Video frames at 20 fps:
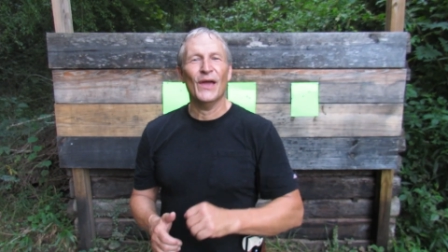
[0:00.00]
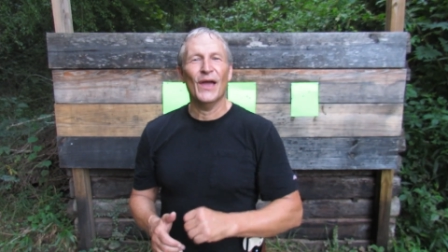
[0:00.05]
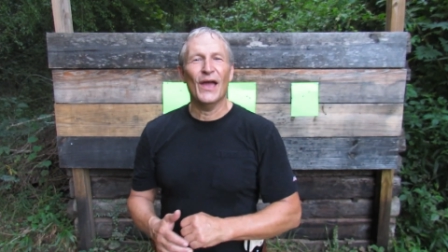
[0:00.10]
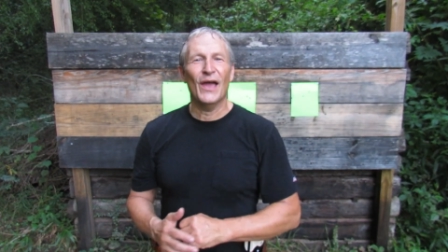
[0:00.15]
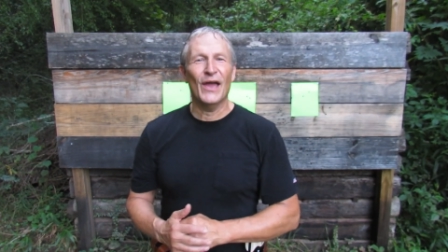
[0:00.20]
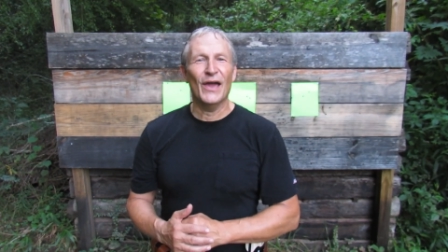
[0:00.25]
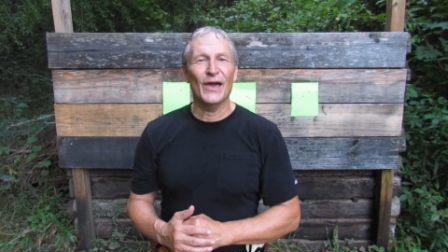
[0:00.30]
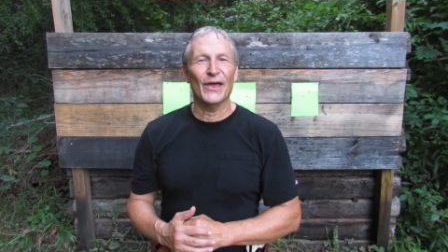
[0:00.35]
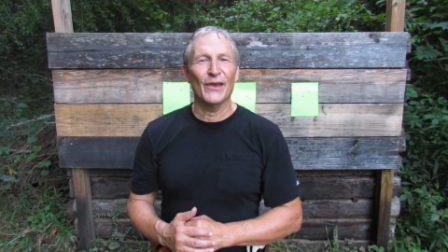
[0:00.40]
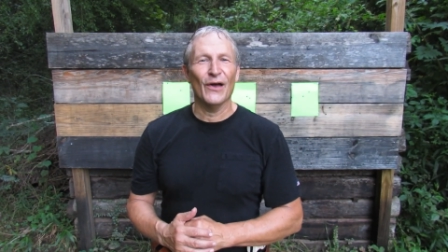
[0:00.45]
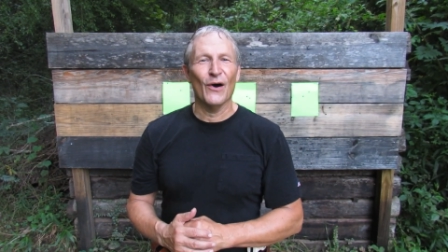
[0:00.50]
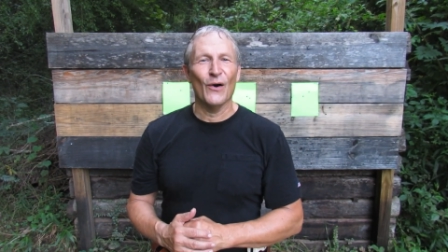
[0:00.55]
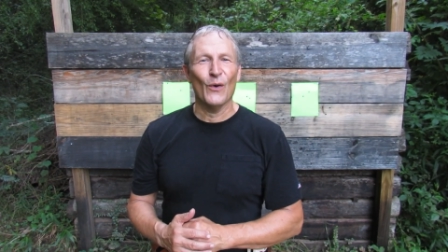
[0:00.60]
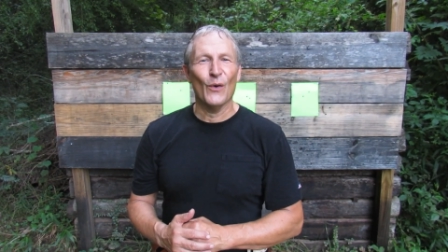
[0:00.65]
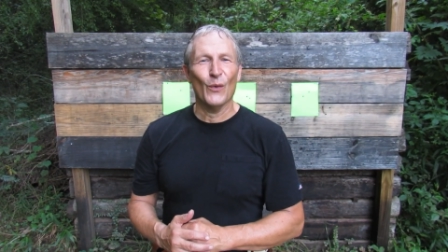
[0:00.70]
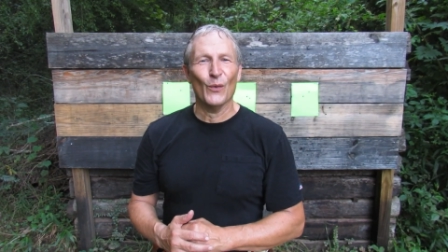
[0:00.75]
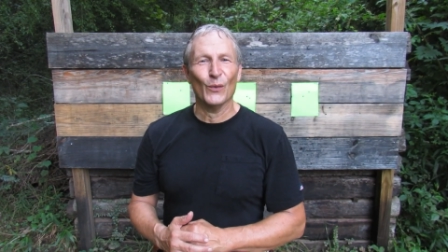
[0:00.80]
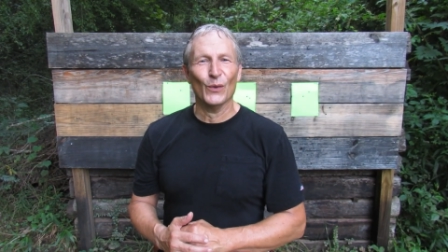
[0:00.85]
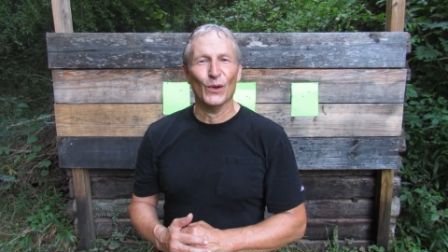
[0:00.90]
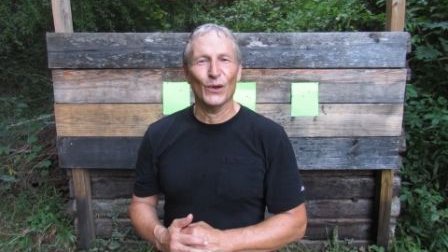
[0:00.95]
and
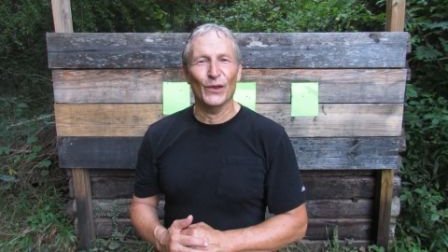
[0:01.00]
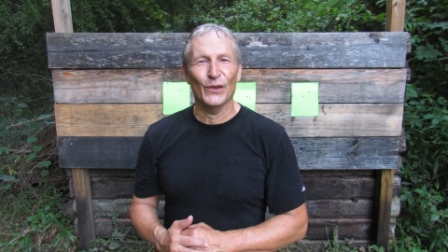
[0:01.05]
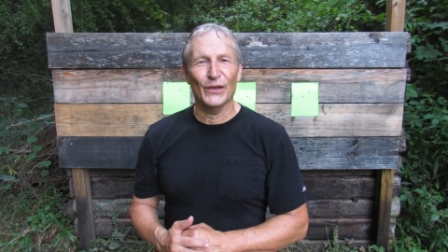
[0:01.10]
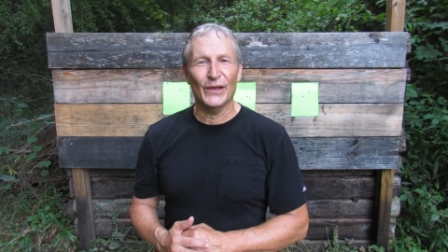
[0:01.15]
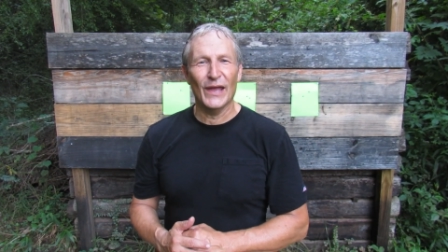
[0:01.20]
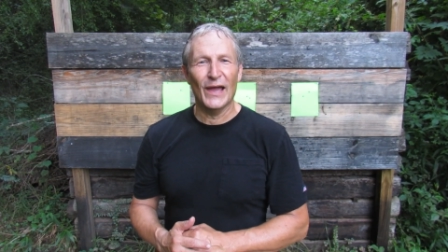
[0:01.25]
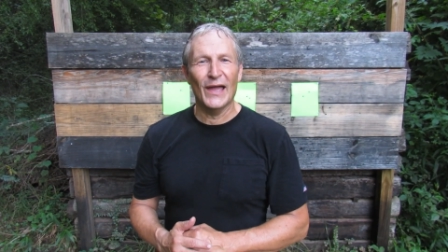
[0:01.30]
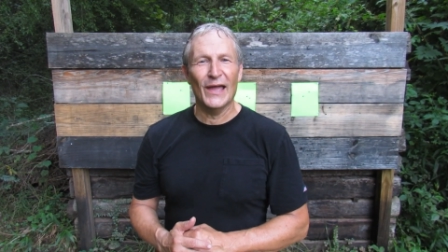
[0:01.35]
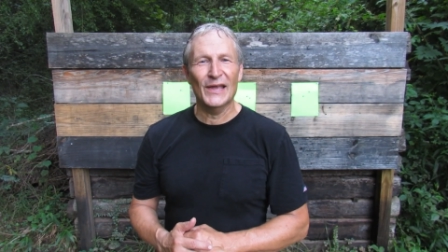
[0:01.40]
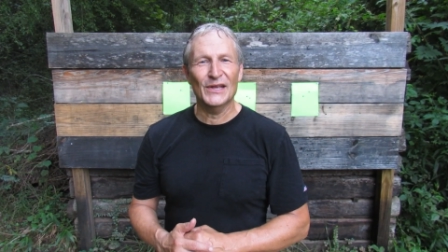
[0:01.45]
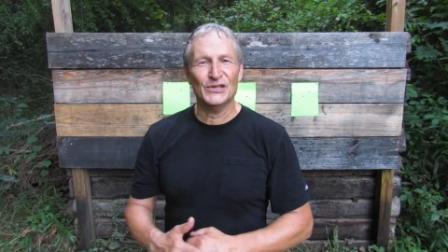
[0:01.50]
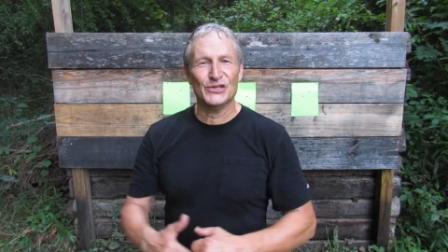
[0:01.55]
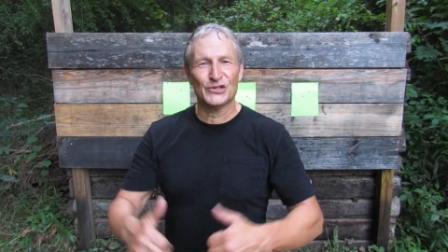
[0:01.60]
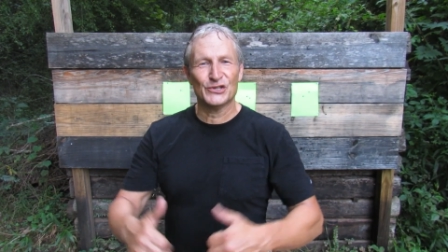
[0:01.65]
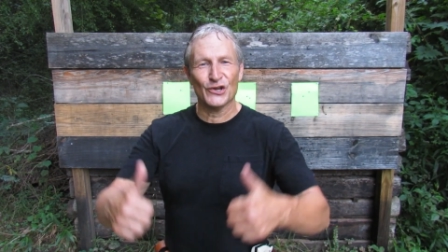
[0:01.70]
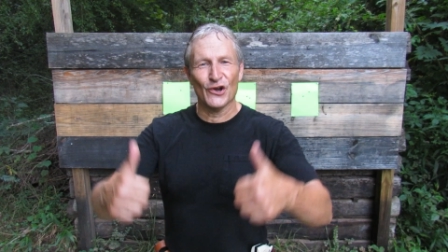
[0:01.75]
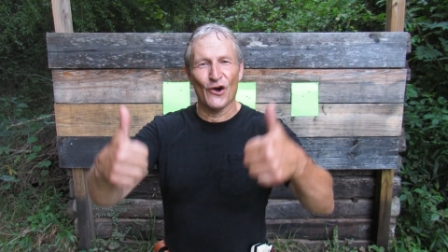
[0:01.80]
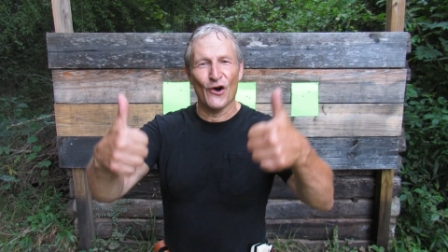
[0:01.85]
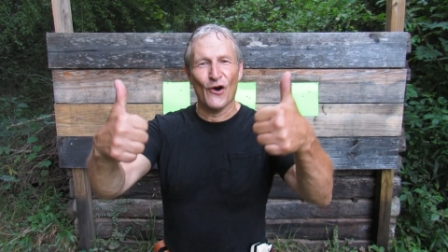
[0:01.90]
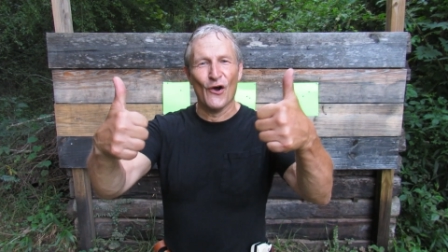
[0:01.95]
only
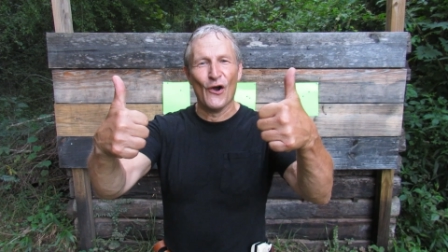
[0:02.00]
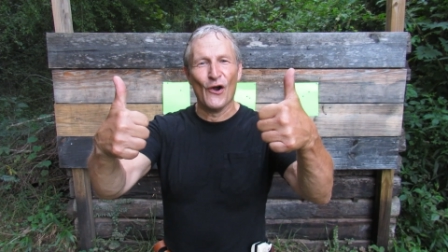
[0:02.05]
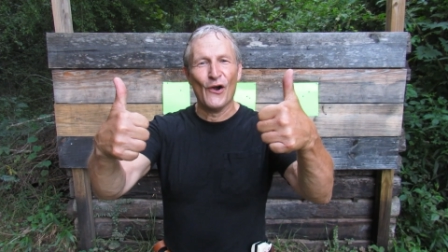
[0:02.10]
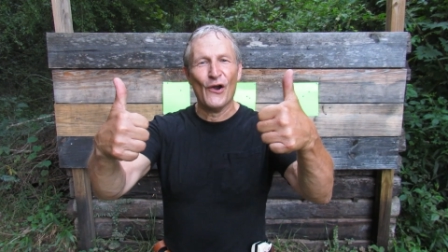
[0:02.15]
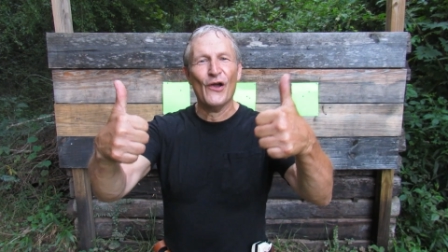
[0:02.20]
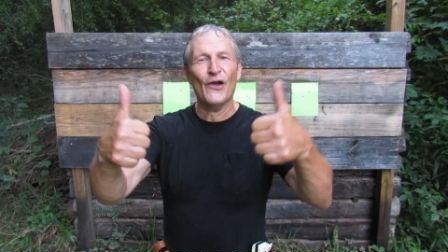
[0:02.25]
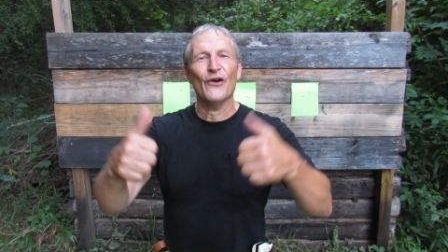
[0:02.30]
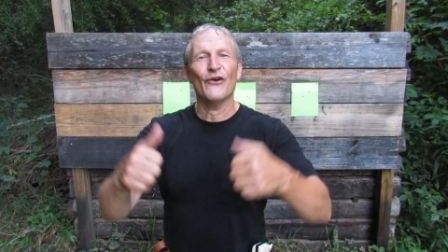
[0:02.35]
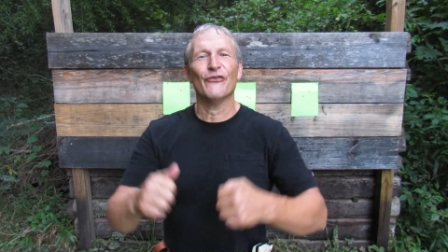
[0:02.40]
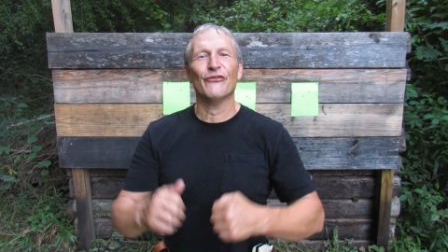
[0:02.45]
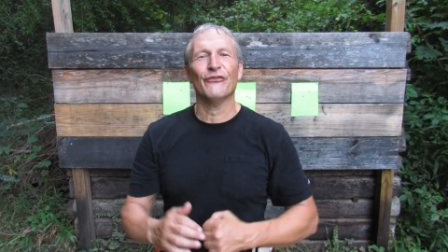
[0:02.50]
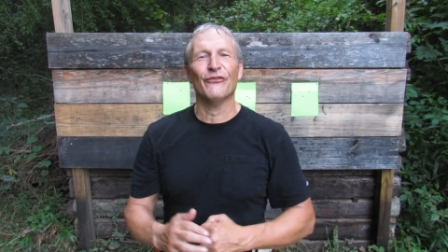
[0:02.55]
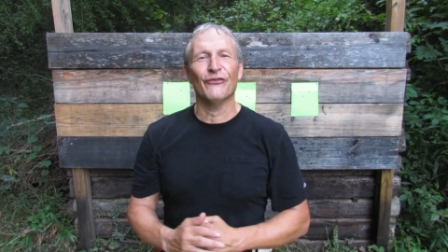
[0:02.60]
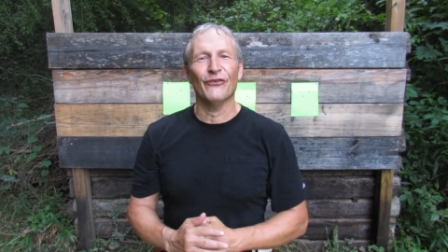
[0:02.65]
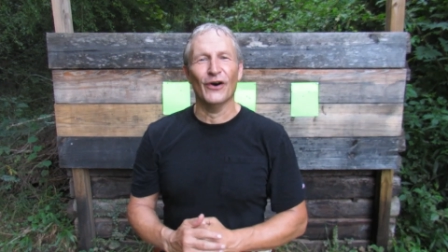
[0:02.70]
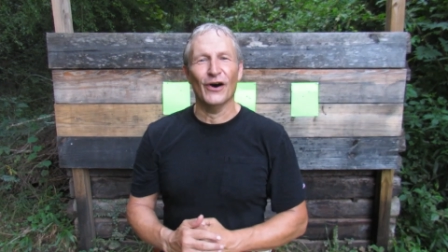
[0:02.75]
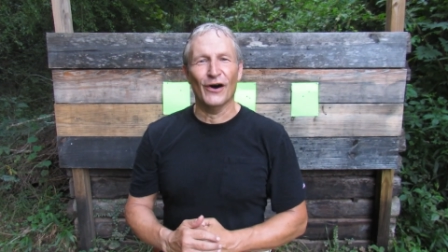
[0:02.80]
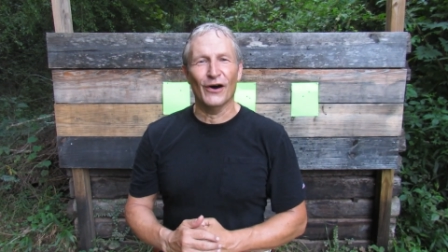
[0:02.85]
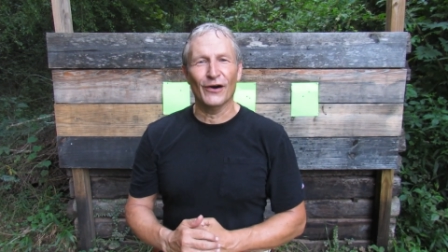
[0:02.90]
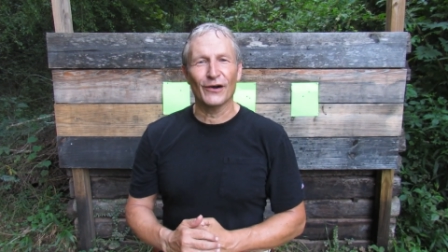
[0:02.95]
HR
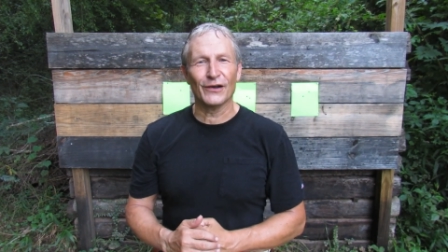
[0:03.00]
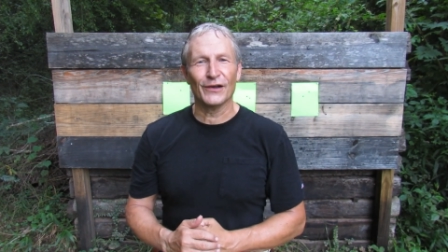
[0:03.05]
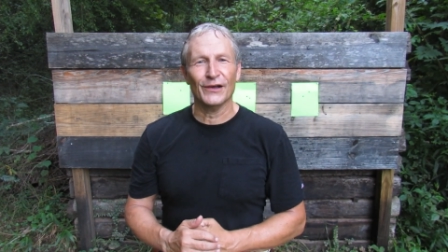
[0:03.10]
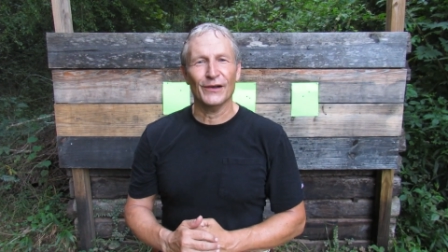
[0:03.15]
Funk.